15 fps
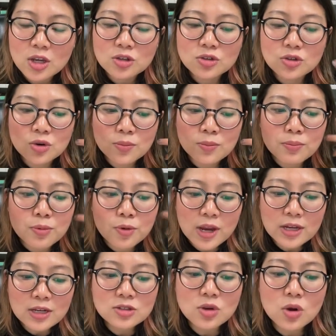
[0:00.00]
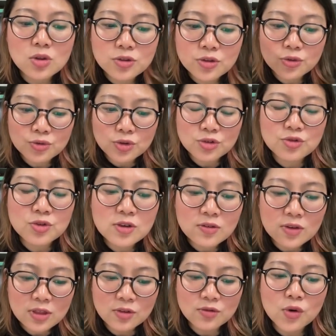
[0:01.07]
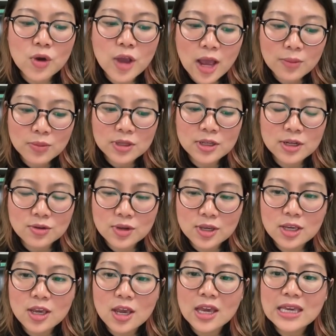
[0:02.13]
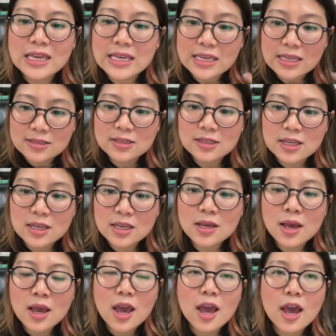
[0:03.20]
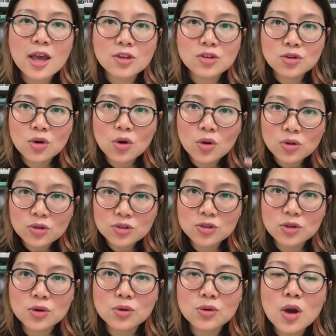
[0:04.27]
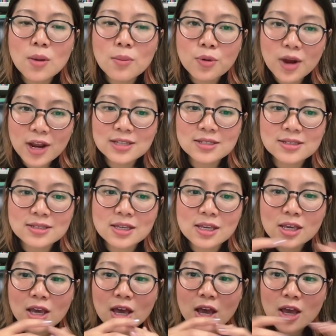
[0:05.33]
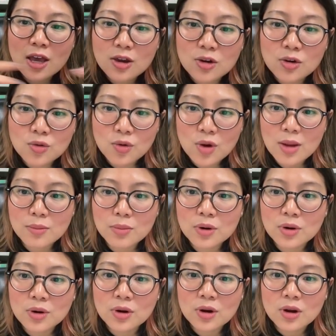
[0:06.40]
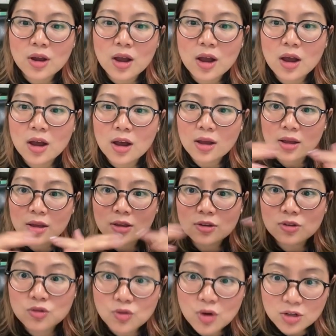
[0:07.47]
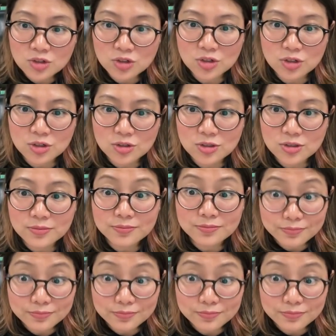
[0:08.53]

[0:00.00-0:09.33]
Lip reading: Your brain is also retrieving the vocabulary easily. And you're also practicing grammar structures.